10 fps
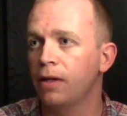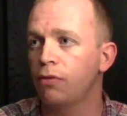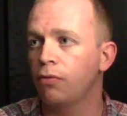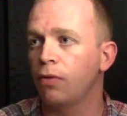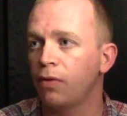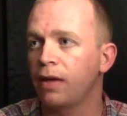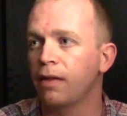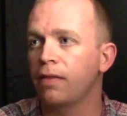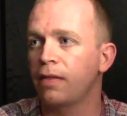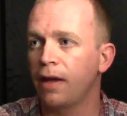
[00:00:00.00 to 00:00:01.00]

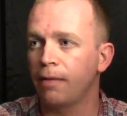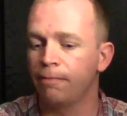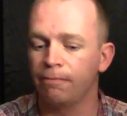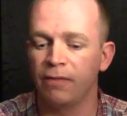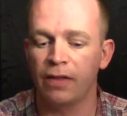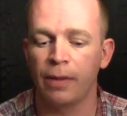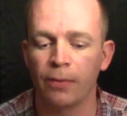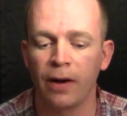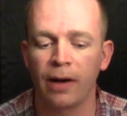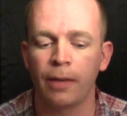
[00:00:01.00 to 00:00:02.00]
interesting that they
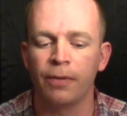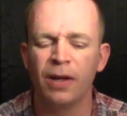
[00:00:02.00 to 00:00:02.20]
brought up.